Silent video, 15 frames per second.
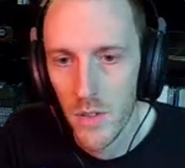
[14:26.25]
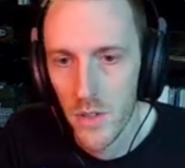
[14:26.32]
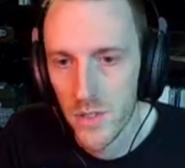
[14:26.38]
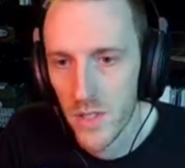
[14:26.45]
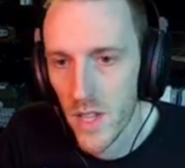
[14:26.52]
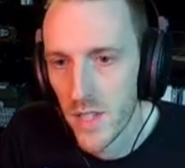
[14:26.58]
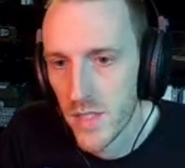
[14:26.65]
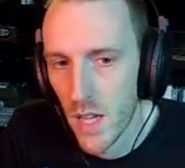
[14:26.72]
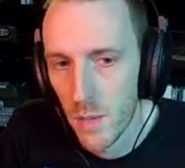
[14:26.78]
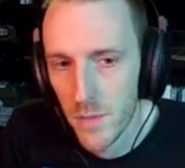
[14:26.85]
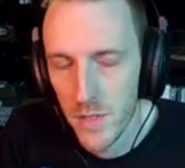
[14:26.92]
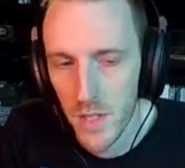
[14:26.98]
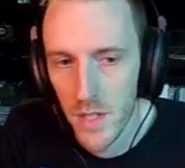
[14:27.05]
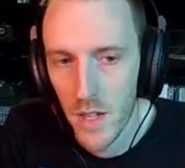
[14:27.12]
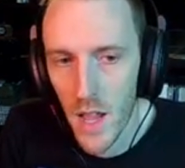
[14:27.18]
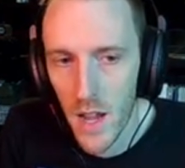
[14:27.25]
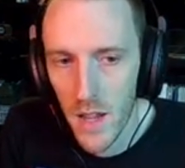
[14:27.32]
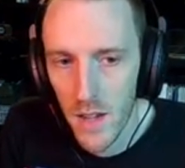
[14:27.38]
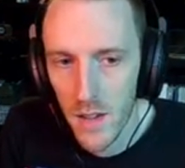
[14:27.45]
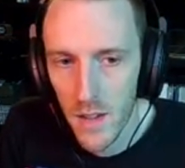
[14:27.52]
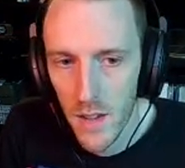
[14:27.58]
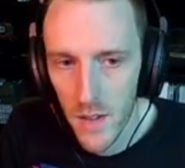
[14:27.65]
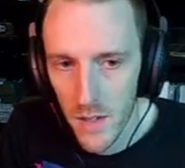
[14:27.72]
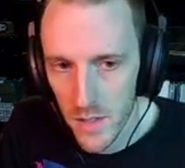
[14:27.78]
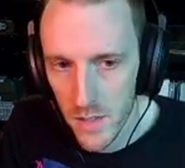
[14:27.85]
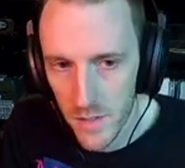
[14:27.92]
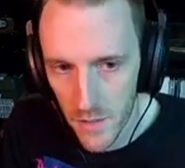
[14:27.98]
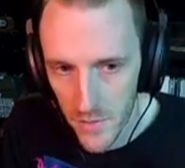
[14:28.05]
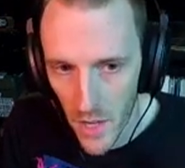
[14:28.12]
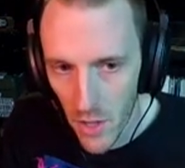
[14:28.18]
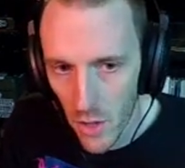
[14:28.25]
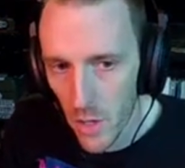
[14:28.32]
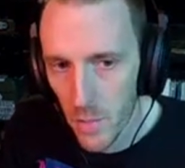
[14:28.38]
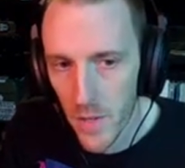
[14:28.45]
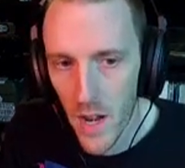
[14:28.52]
There's a lot of times that I develop